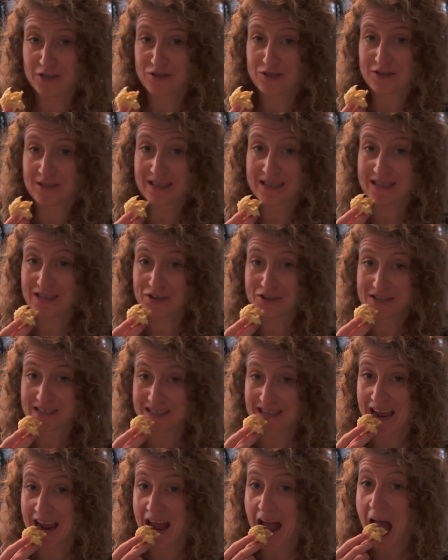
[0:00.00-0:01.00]
you just you
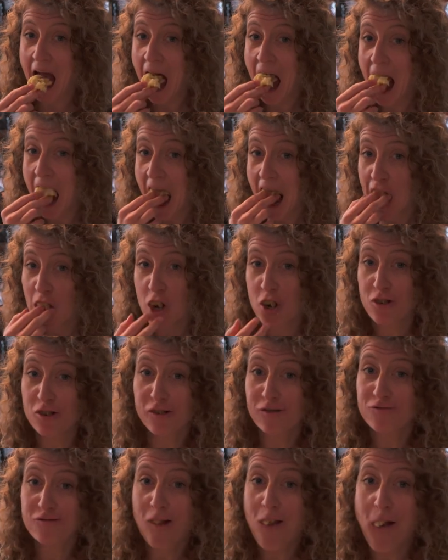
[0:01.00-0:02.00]
just can't.
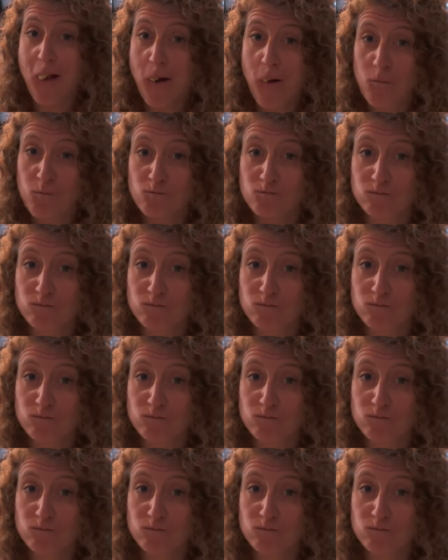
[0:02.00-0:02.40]
Yeah.